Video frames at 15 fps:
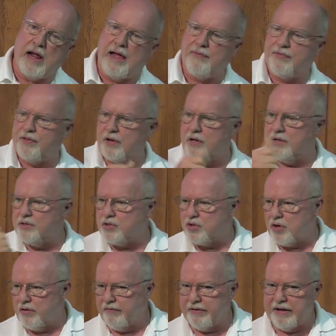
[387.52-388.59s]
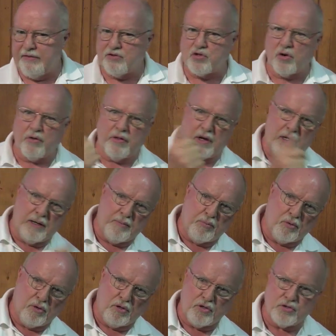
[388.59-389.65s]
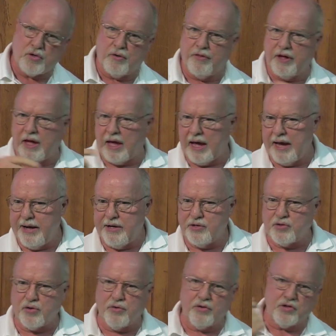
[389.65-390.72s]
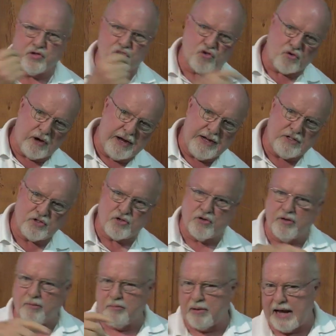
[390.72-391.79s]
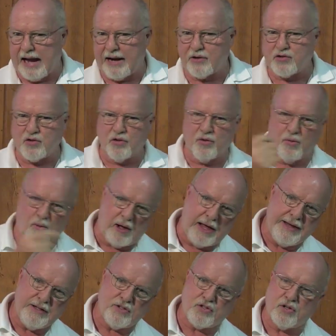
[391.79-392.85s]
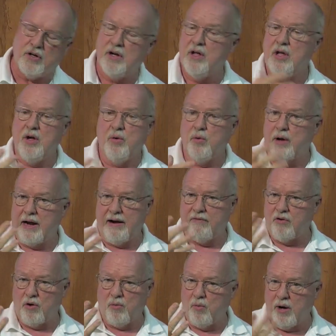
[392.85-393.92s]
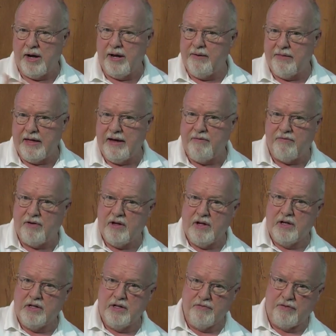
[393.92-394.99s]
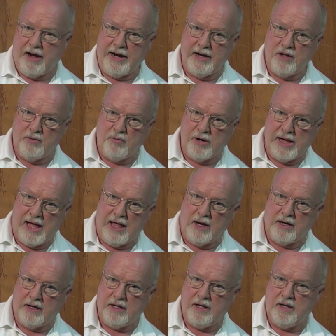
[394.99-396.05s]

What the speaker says: at the conservatives or the liberals or the gays or the straights or the blacks or the whites or whatever way they've divided reality,